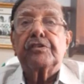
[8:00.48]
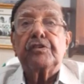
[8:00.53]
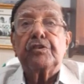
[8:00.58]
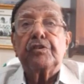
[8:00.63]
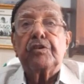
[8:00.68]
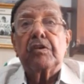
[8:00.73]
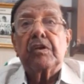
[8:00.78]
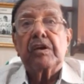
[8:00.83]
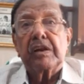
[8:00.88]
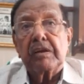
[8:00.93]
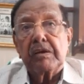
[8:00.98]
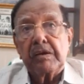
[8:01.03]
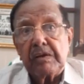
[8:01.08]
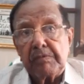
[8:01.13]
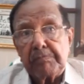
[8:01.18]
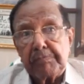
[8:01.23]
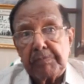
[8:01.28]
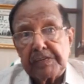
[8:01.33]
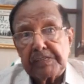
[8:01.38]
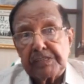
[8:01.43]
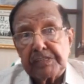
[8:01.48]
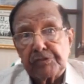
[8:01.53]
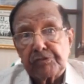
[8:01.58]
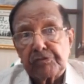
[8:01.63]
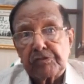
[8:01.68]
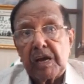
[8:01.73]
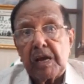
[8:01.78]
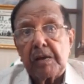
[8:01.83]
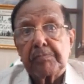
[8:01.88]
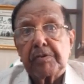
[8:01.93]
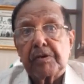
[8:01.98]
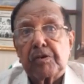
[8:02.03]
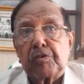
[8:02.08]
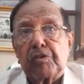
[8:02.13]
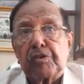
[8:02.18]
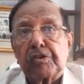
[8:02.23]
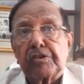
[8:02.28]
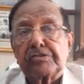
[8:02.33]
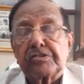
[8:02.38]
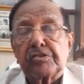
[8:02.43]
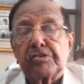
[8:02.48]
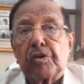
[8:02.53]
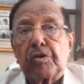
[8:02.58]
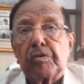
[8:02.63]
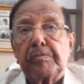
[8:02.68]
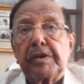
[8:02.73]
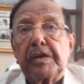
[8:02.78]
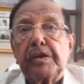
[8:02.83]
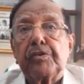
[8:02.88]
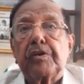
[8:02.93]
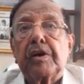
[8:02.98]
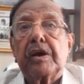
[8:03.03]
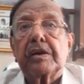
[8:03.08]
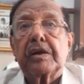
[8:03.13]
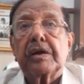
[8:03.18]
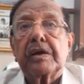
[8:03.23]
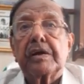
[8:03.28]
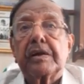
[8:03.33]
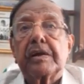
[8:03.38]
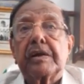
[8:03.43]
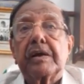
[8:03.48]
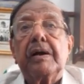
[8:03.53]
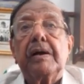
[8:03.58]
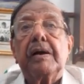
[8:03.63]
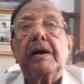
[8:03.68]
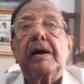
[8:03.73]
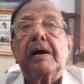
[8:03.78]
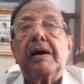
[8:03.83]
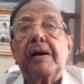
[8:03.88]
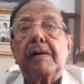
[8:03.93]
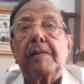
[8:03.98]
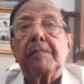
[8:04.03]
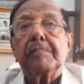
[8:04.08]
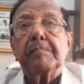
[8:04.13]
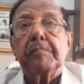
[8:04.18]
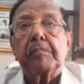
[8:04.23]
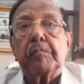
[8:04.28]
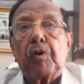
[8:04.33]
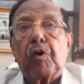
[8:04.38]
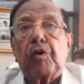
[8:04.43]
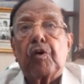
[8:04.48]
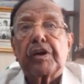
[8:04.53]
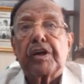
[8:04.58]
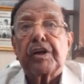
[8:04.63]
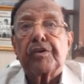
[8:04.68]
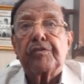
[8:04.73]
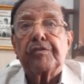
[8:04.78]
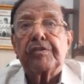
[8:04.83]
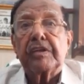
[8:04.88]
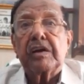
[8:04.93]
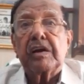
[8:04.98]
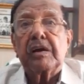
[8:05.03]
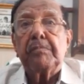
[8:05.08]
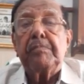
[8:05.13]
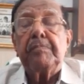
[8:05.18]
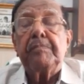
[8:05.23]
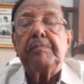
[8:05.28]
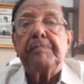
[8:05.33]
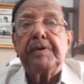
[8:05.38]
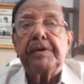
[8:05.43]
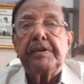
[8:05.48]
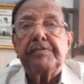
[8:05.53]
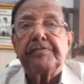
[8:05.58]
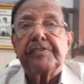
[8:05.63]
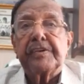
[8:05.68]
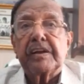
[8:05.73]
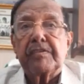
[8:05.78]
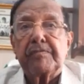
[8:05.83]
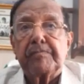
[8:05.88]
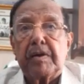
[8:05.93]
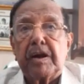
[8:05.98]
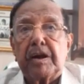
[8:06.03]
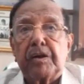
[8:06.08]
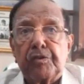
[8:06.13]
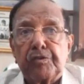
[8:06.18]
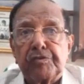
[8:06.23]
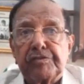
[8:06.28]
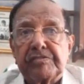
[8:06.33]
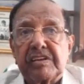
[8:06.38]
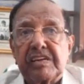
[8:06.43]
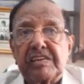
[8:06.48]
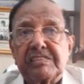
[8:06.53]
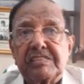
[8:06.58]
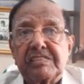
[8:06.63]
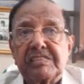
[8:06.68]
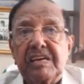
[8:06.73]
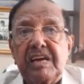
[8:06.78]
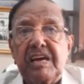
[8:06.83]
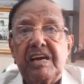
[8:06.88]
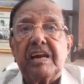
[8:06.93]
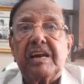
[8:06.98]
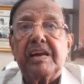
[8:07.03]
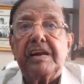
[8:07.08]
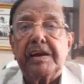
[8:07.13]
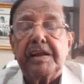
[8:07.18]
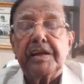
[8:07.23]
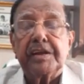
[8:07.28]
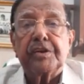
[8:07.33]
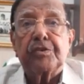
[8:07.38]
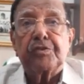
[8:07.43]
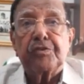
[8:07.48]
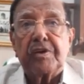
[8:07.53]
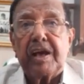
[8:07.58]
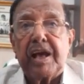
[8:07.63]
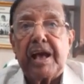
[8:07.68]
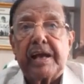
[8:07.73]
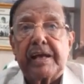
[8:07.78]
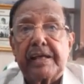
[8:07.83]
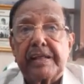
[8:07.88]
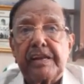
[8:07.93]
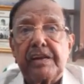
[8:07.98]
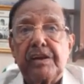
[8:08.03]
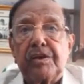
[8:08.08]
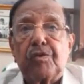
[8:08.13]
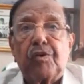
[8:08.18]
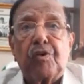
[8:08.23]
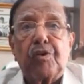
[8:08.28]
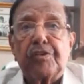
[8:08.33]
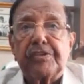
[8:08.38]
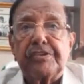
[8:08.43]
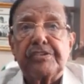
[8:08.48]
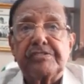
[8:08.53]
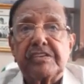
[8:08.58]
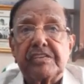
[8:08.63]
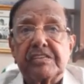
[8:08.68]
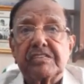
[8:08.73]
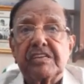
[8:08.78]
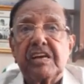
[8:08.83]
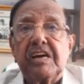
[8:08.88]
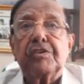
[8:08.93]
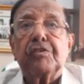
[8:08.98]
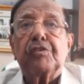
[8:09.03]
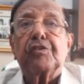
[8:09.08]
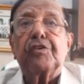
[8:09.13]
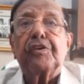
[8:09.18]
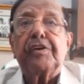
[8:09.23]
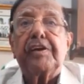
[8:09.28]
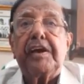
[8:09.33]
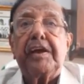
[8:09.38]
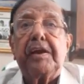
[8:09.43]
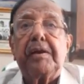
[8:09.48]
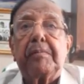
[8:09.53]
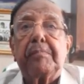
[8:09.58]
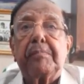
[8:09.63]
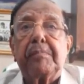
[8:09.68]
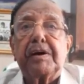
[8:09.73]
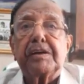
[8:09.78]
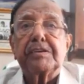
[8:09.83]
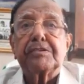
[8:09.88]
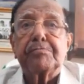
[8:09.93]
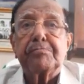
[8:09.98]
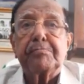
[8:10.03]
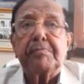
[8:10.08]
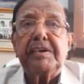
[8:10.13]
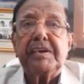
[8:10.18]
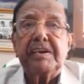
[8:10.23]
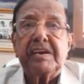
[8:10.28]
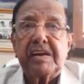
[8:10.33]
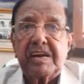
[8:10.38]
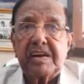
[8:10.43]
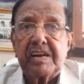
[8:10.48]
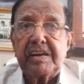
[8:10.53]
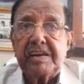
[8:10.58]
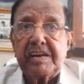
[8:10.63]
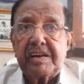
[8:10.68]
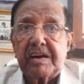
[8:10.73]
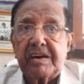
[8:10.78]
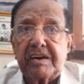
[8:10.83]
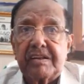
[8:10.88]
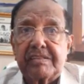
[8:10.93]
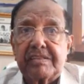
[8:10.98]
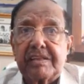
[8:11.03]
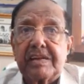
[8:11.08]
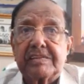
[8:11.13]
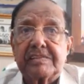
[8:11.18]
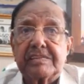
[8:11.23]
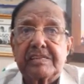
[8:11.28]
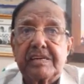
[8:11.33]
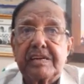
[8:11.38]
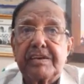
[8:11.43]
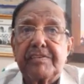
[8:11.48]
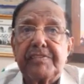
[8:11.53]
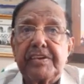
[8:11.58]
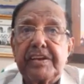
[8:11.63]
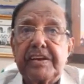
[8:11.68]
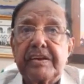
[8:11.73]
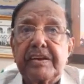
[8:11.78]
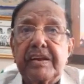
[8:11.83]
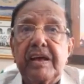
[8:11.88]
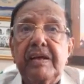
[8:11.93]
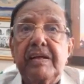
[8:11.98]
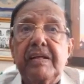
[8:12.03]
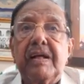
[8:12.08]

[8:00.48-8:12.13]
you will get patients with hypercholesteremia. You can get blocking of the peripheral blood vessels, leading to gangrene. All this is so it must be treated. That's a definite